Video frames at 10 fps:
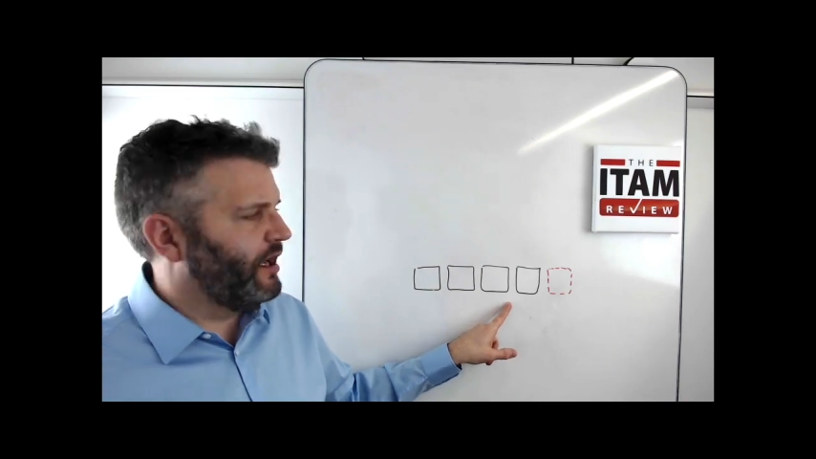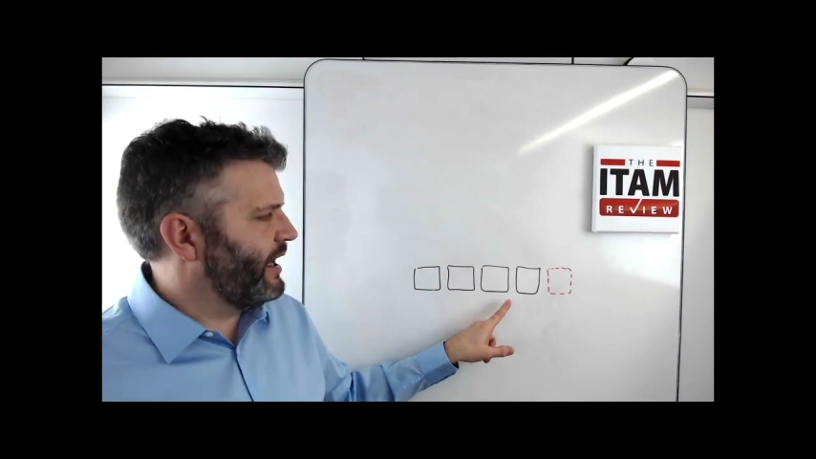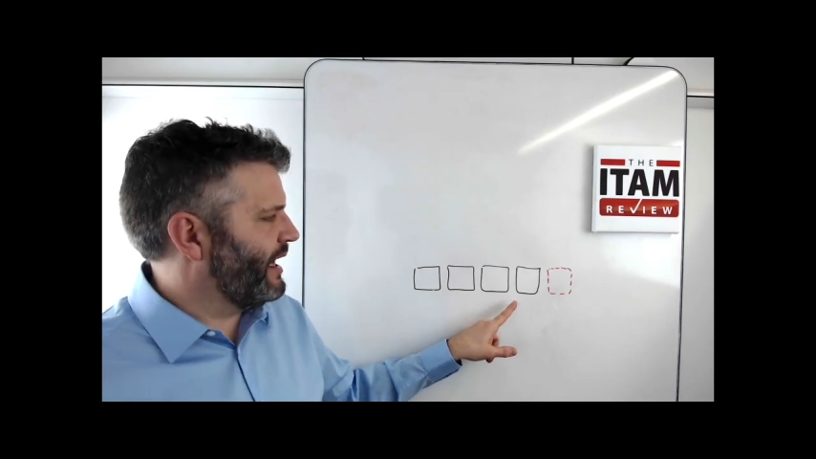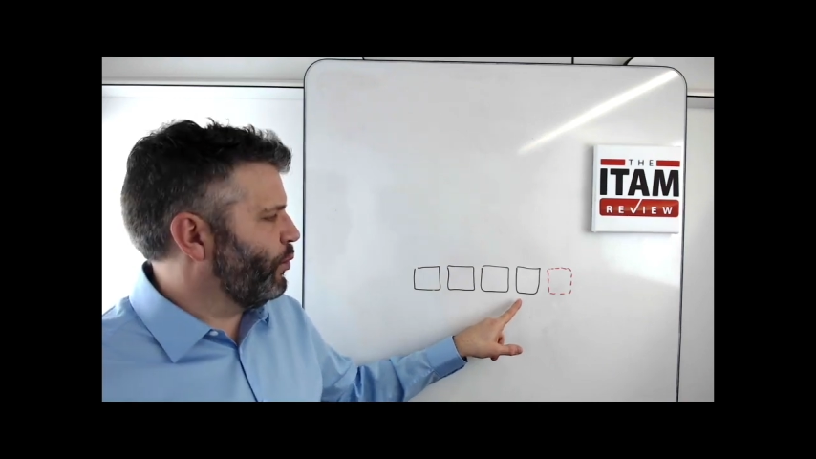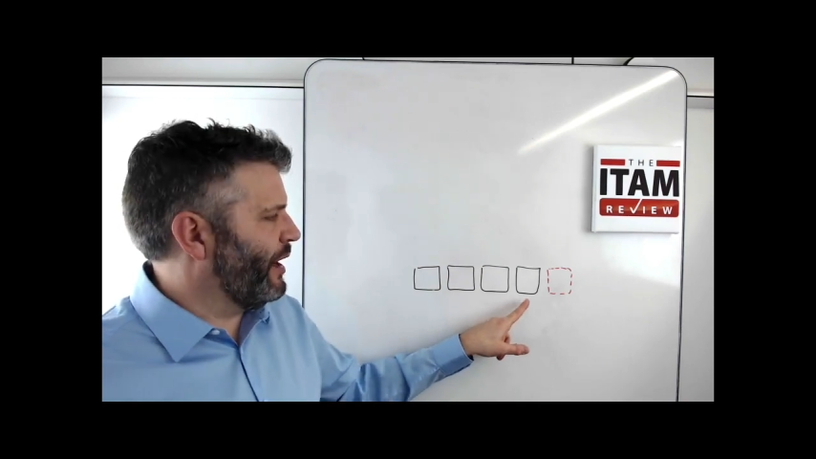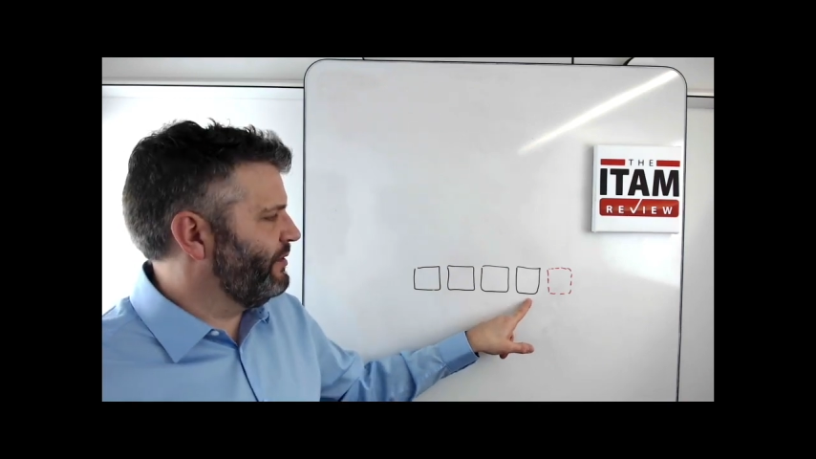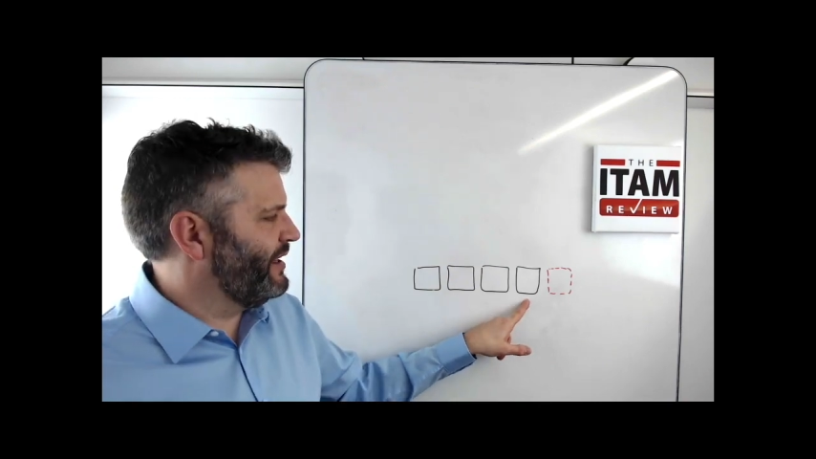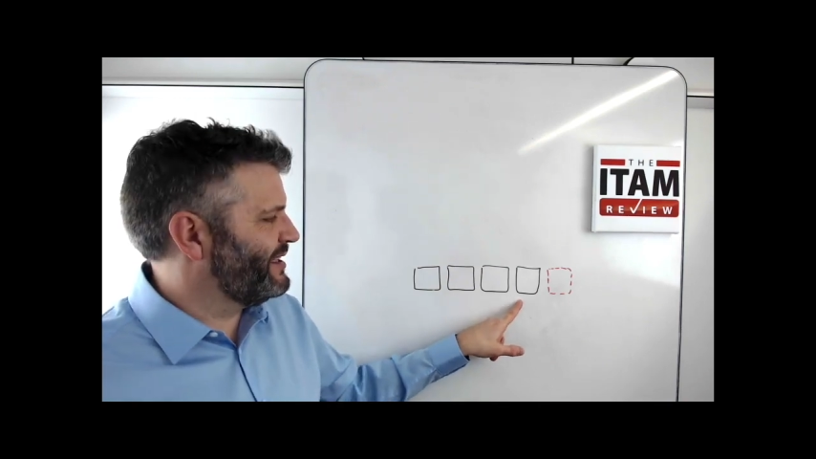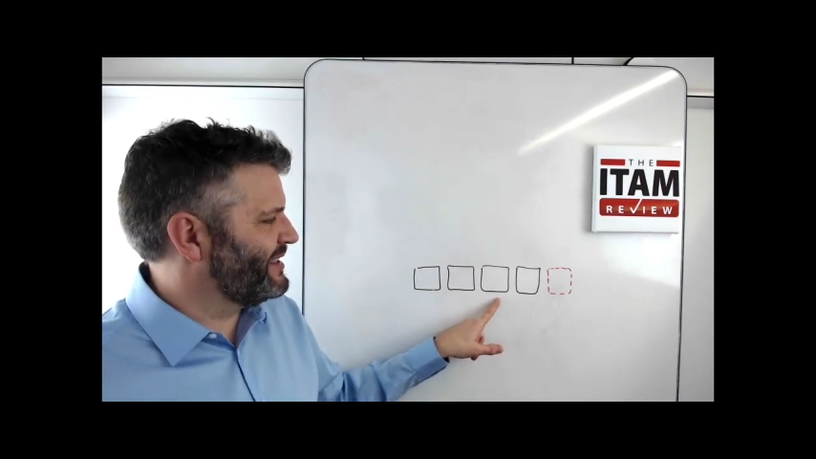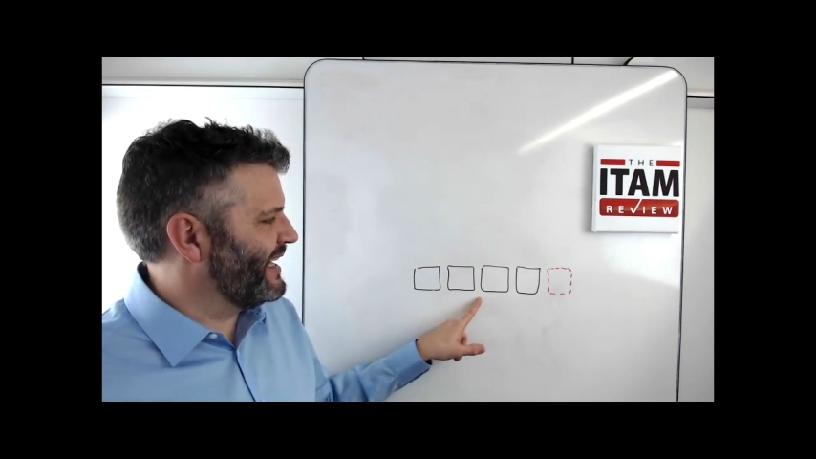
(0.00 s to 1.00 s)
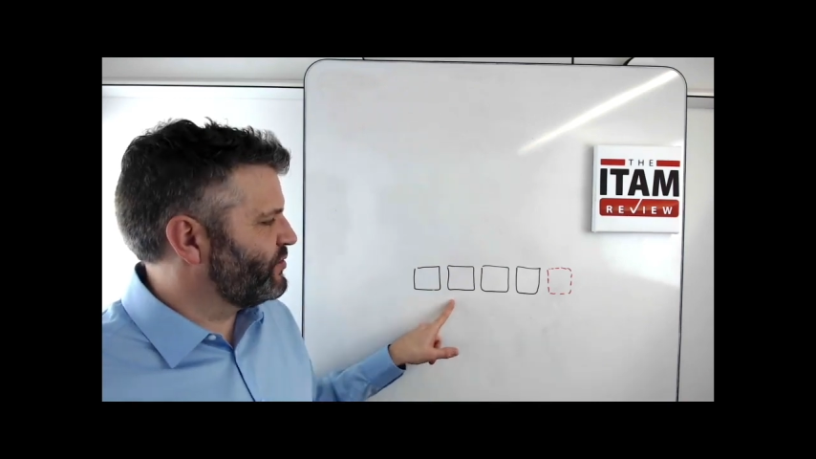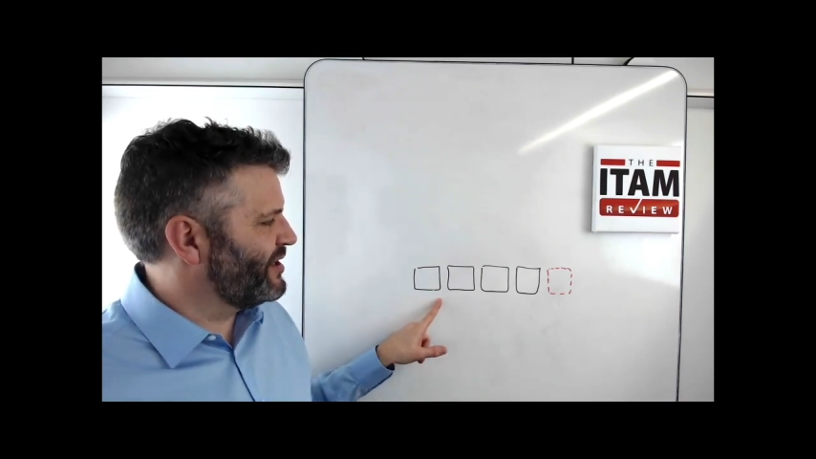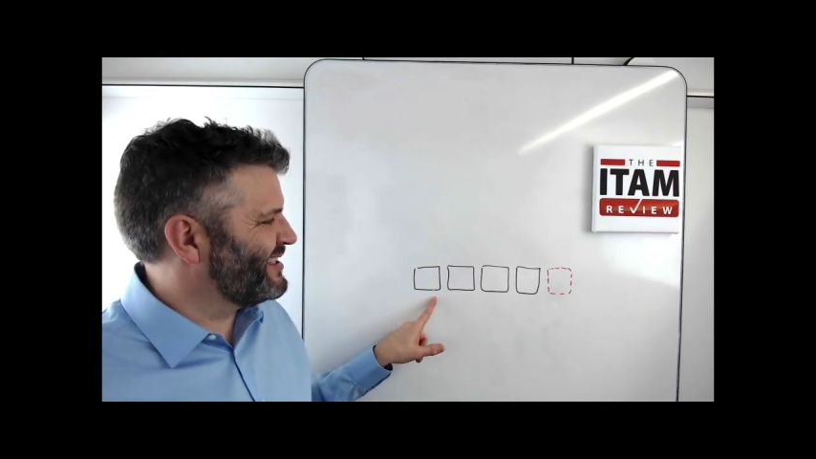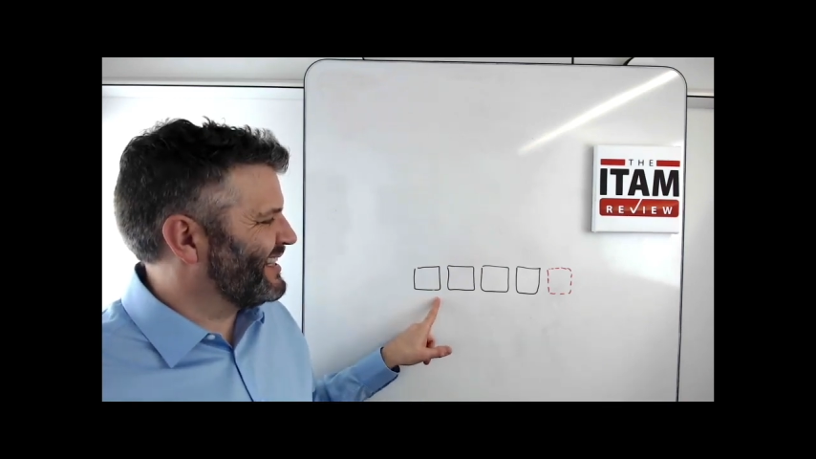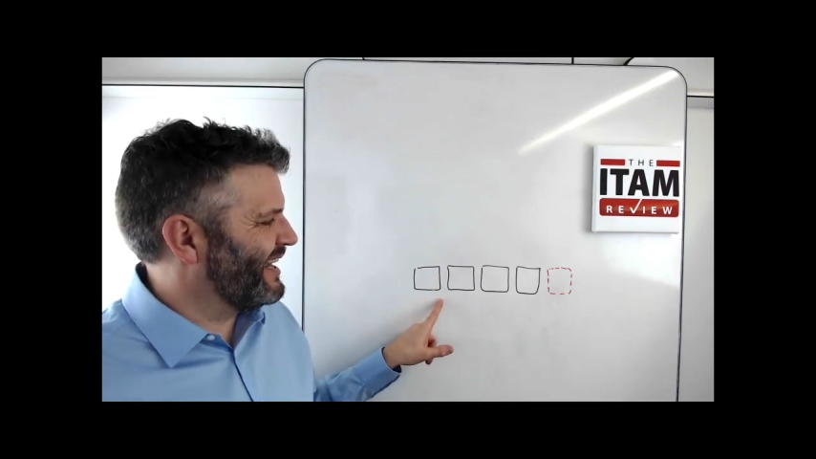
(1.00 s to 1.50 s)
and when this data
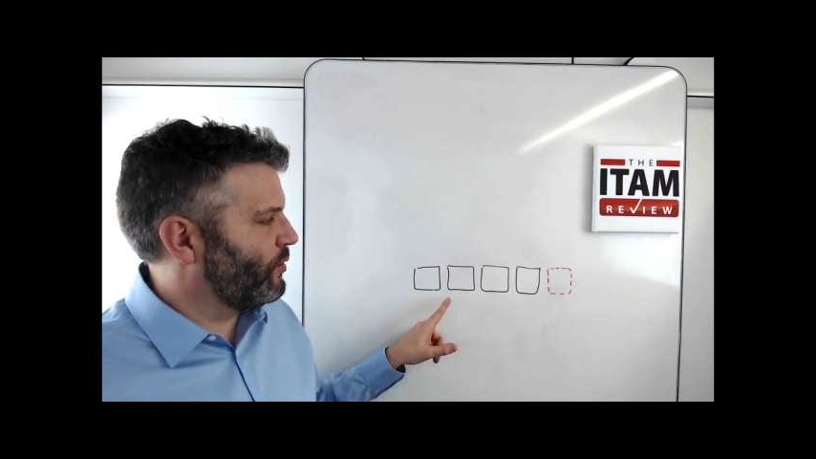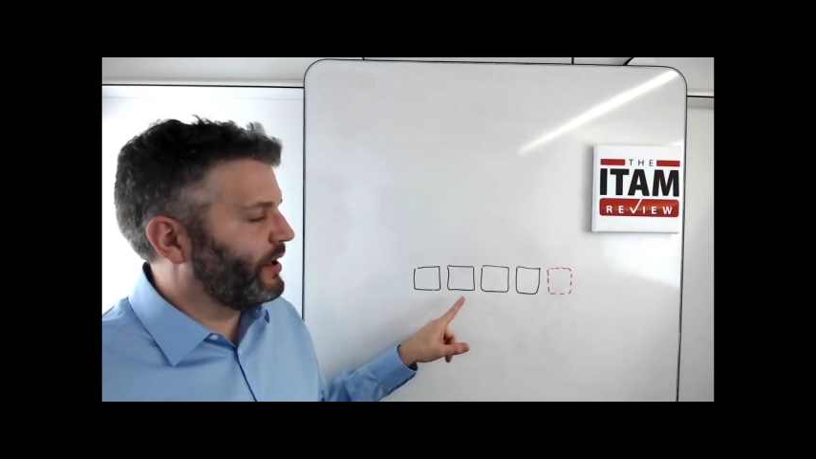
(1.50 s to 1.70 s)
is stale,